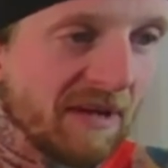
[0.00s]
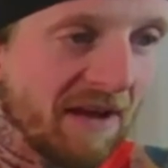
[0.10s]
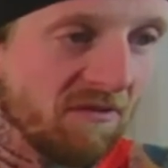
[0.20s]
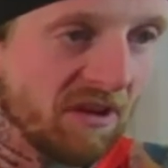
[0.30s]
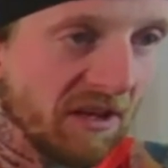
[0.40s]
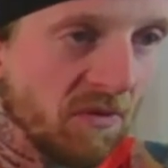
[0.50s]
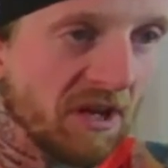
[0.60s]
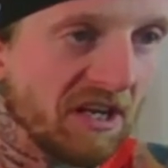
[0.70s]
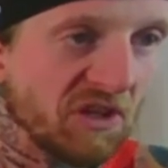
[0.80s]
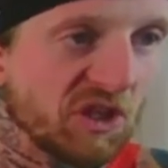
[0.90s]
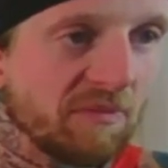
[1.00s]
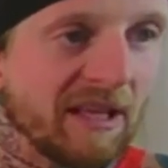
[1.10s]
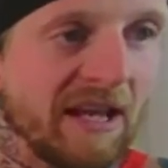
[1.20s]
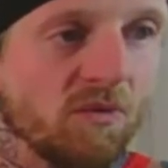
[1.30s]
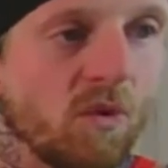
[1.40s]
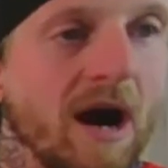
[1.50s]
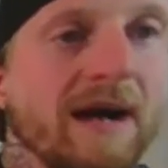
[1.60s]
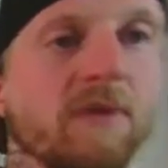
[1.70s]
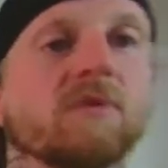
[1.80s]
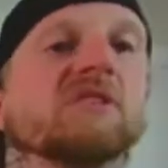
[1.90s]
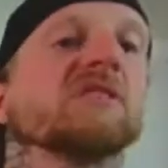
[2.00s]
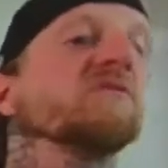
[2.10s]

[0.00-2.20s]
but I really wanted to explain why I was